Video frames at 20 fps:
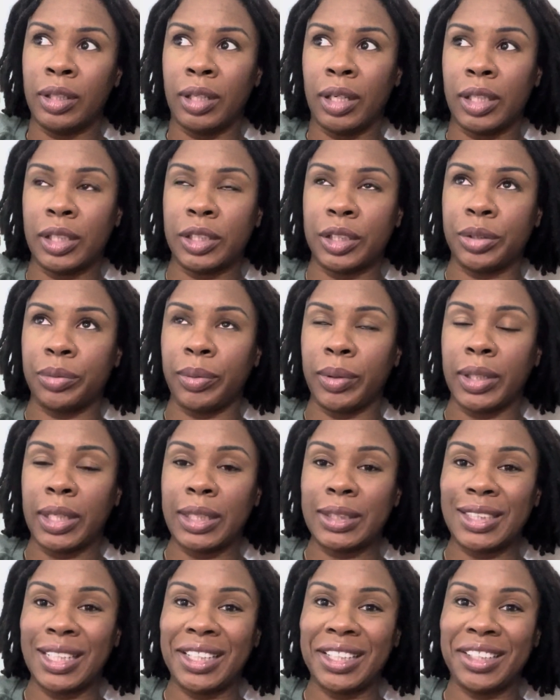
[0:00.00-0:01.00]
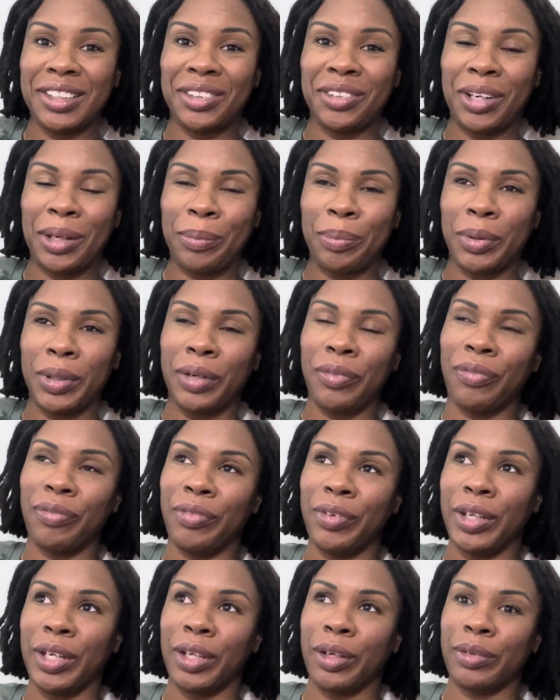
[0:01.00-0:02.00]
I just realized I didn't quite put a
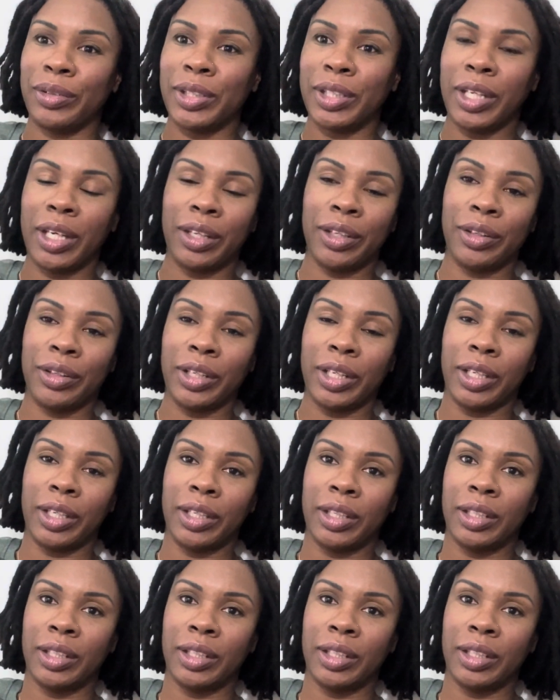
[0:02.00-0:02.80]
video together to